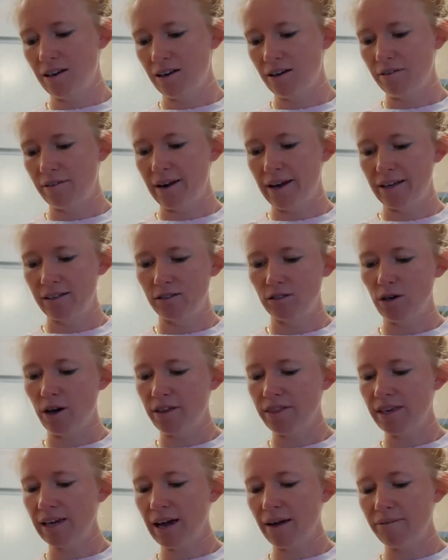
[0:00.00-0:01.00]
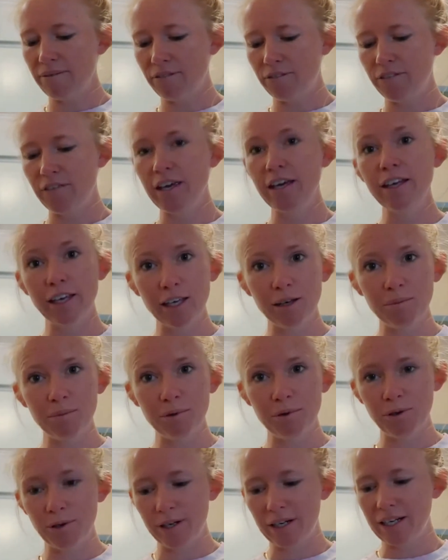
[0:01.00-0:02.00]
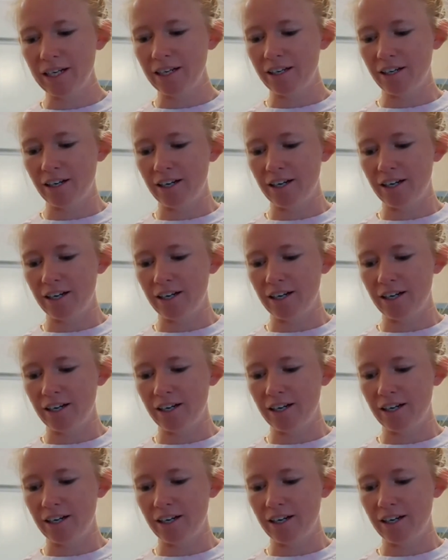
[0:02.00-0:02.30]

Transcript: All right, so I think I'm feeling pretty